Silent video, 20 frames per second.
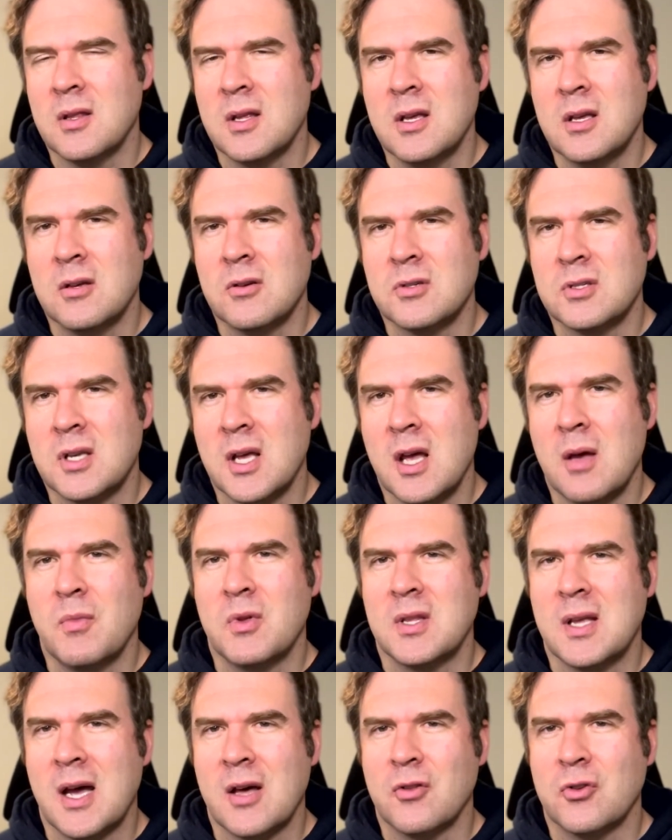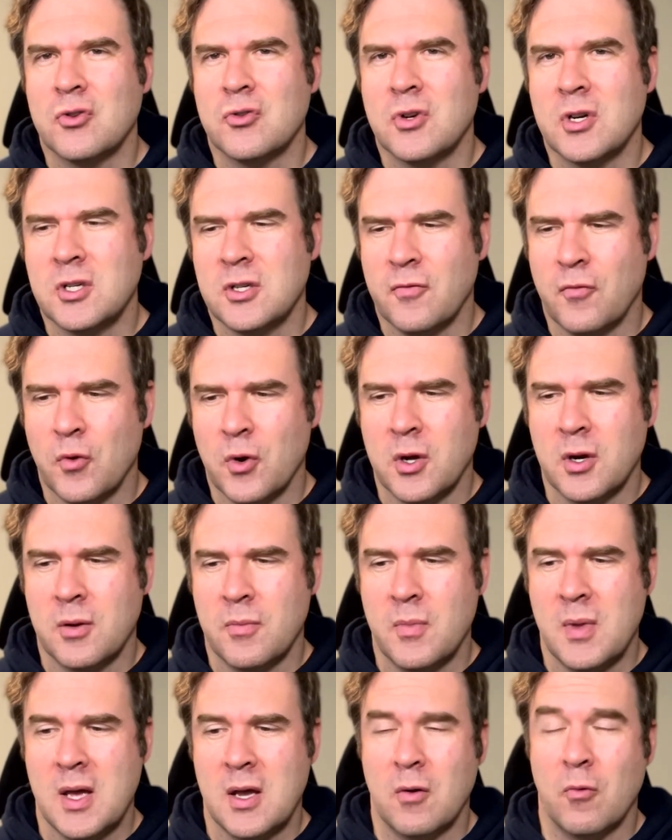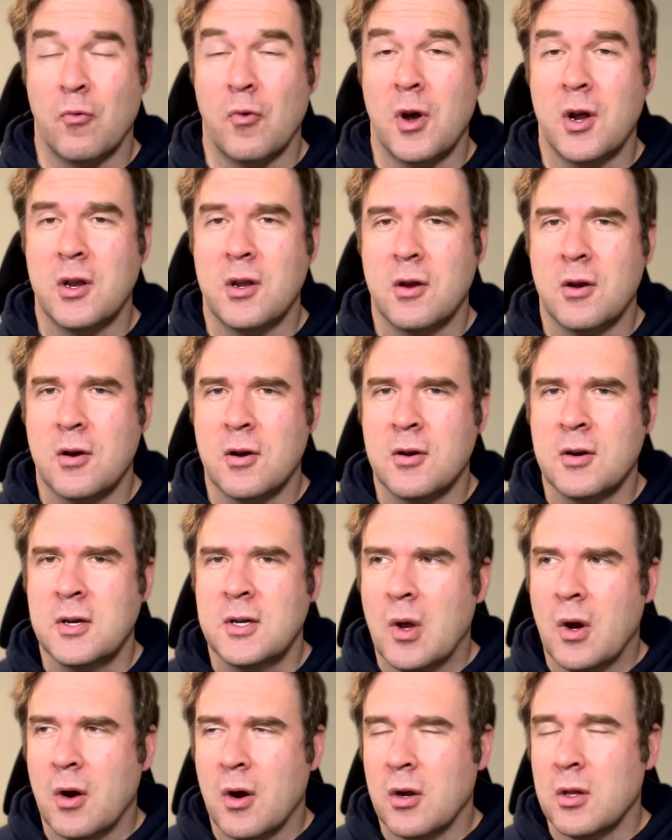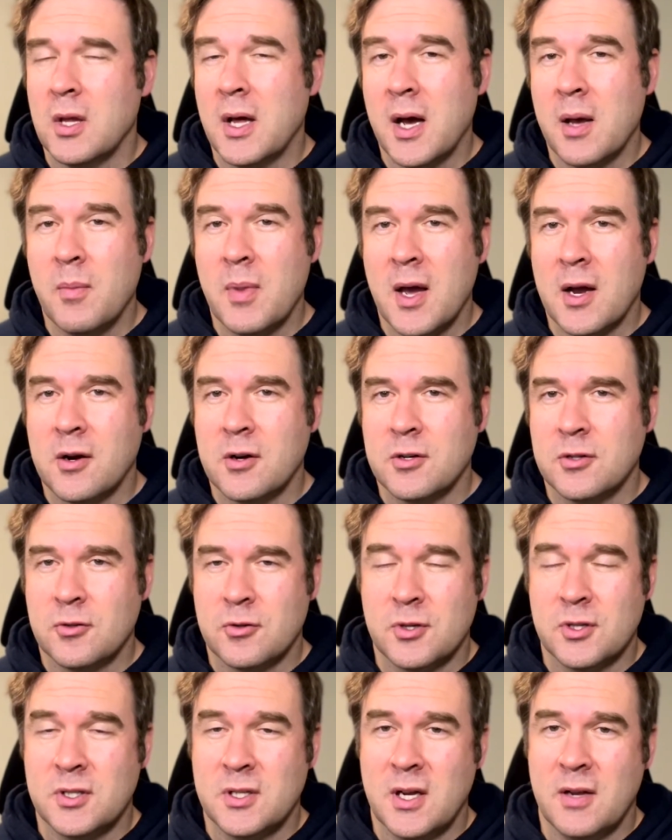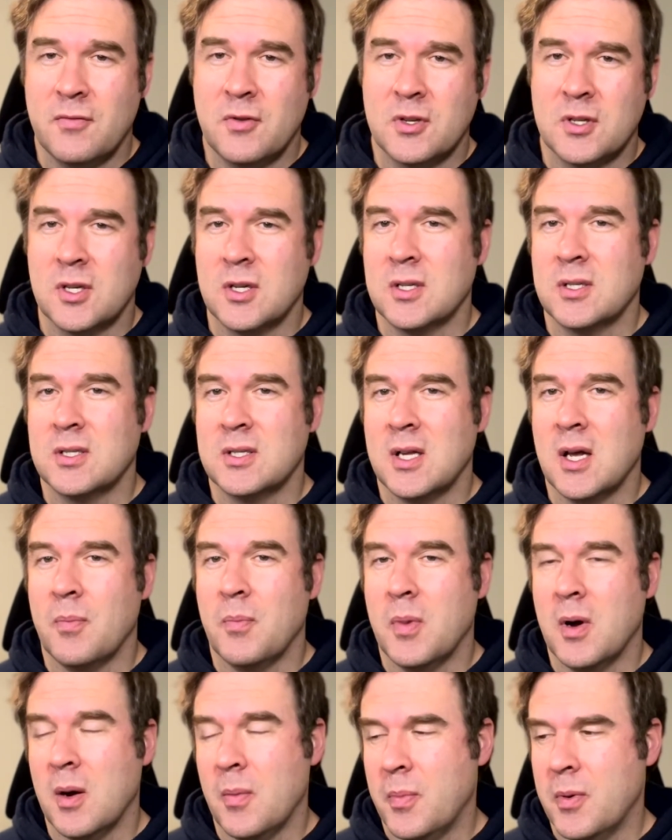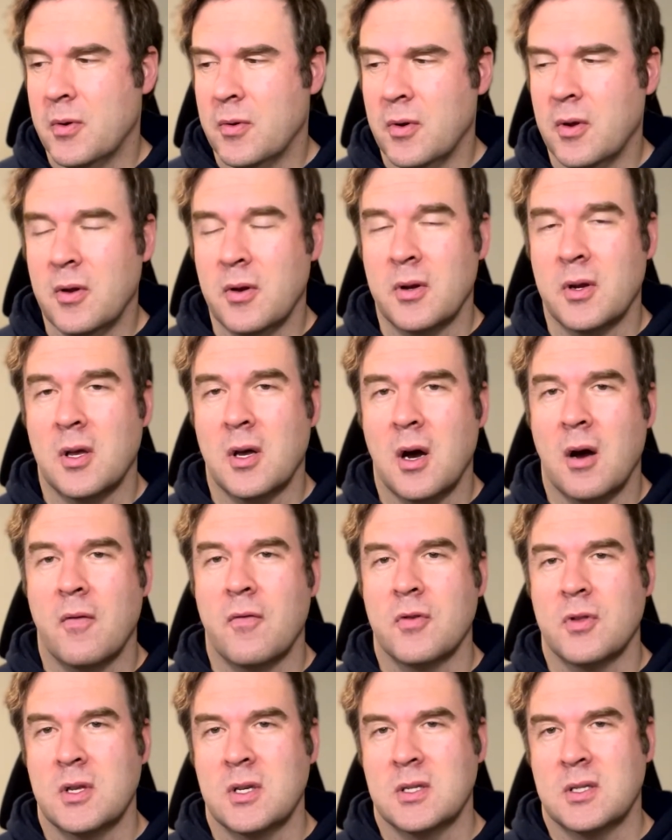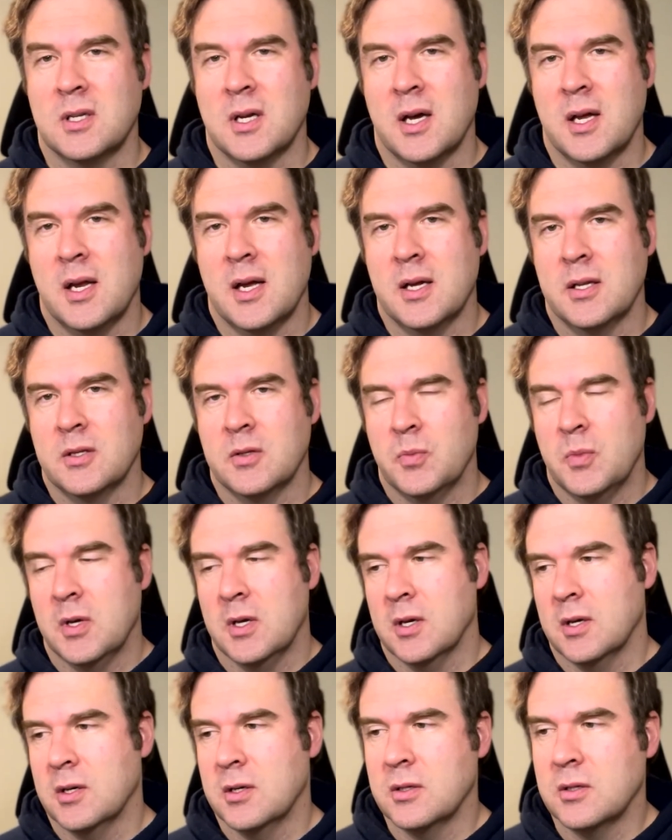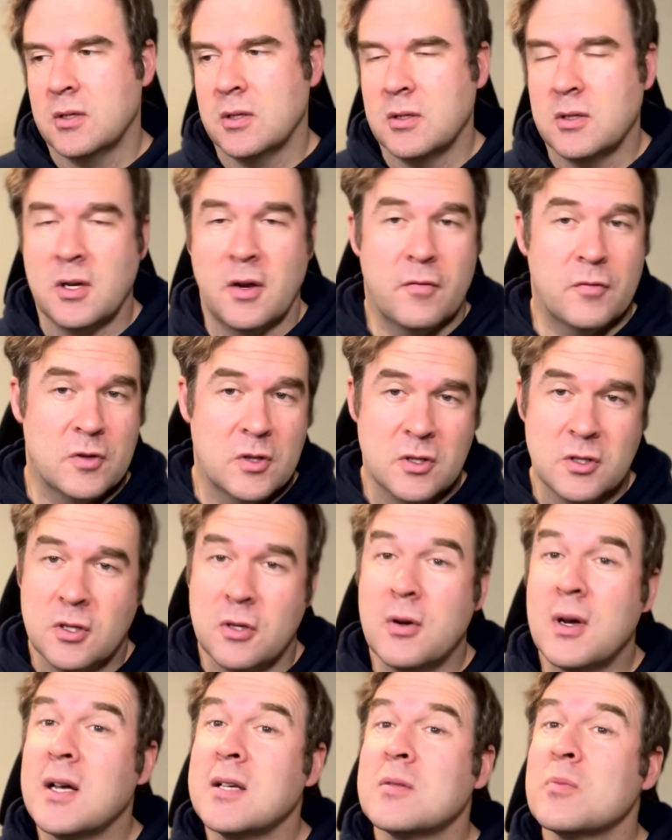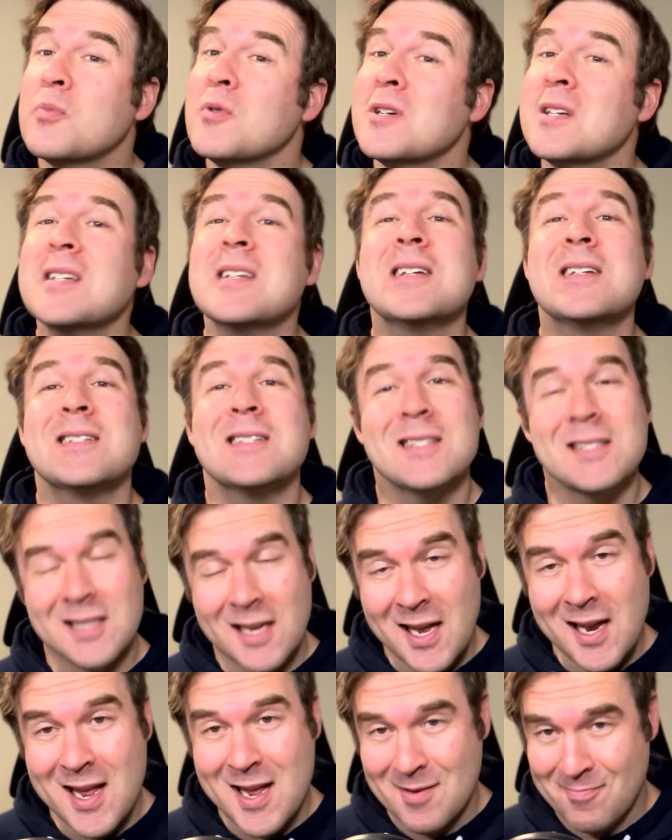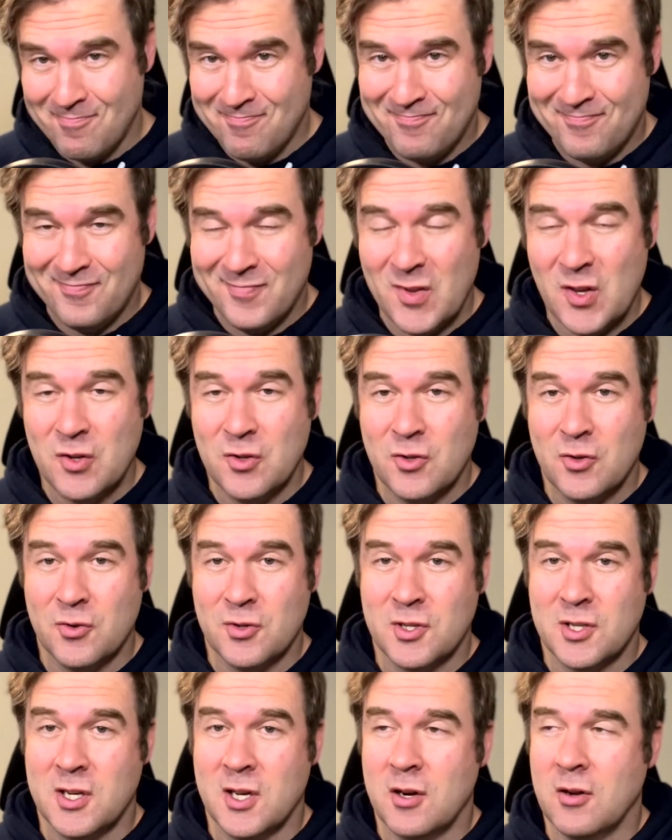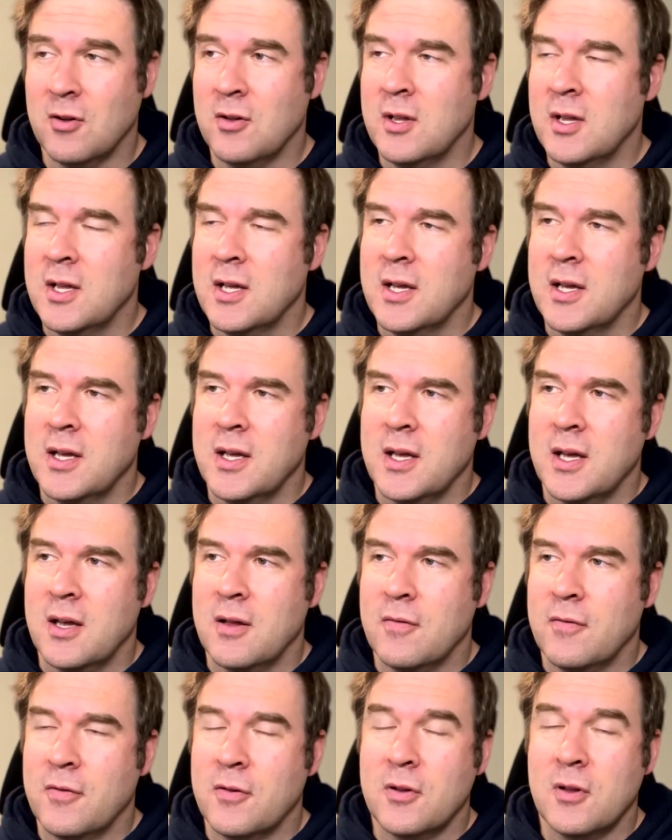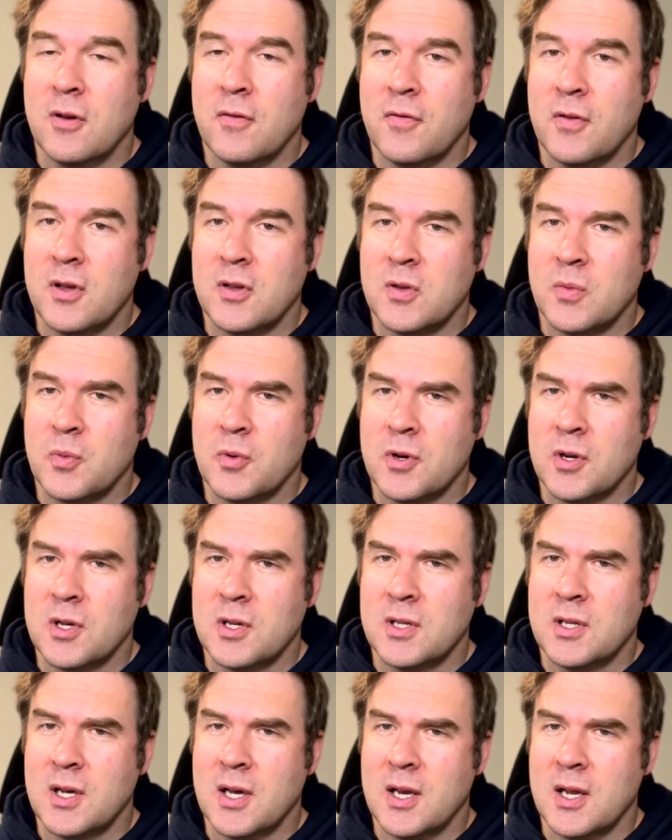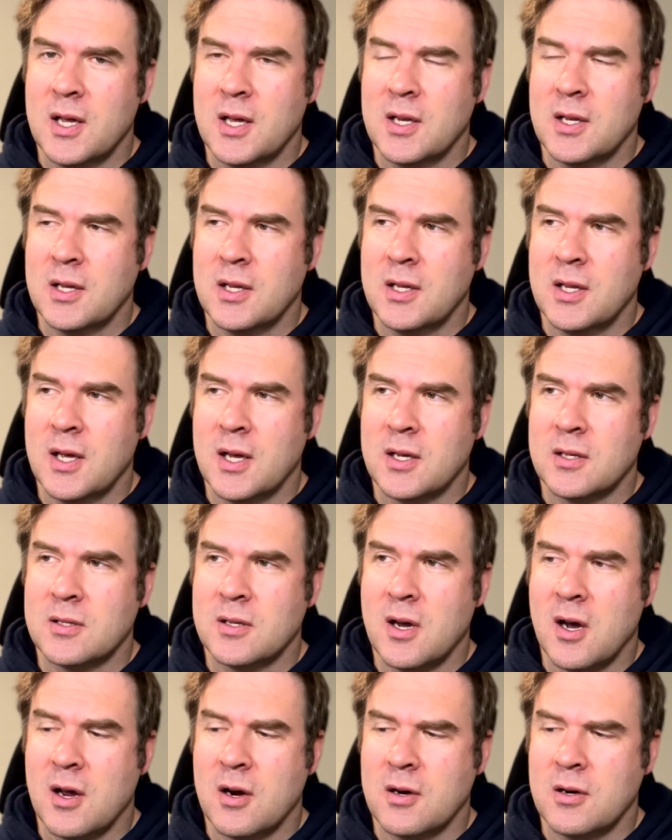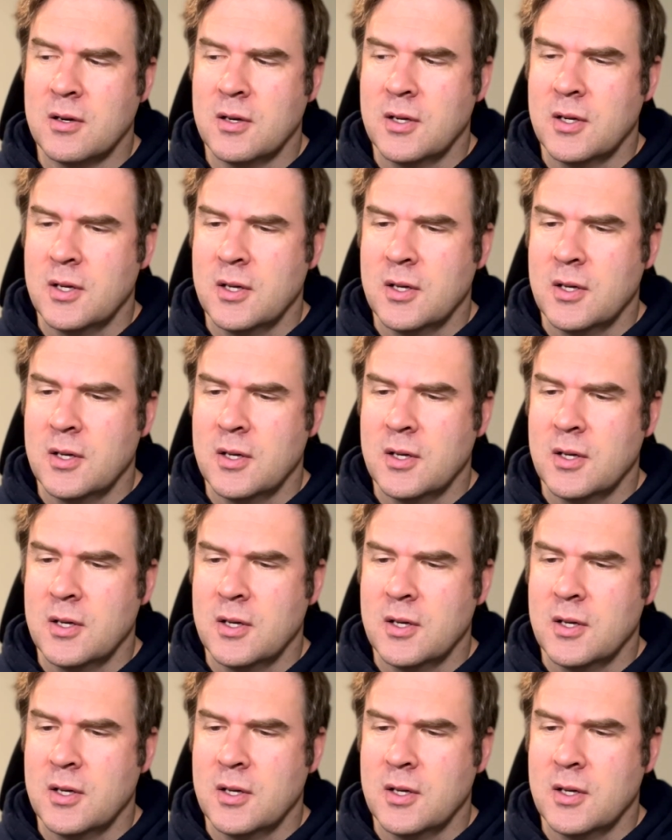Eagles game and down the stretch, if we're going to make a run here, are our linebackers or our safeties going to step up and cover these tight ends? Because San Francisco has a pretty decent tight end in George Kittle, and Philadelphia has a pretty good tight end in Dallas Goedert.